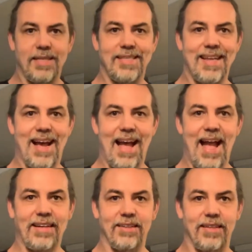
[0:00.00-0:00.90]

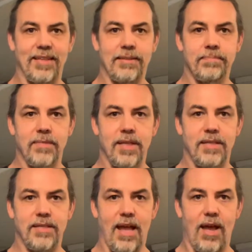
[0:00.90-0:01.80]
diagonally
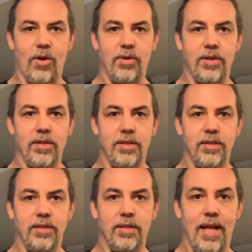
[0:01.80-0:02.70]
down
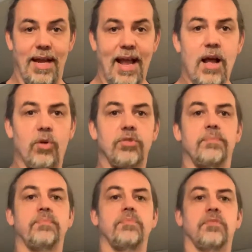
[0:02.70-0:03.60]
and out.
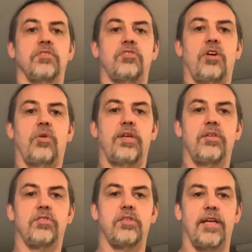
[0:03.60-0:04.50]
So it
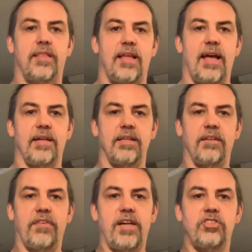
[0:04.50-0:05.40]
looks like that.
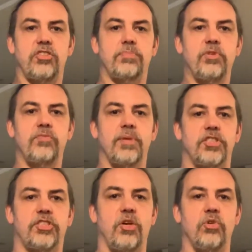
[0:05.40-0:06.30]
If I just move my
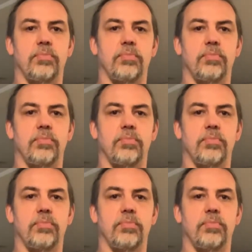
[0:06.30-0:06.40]
shoulder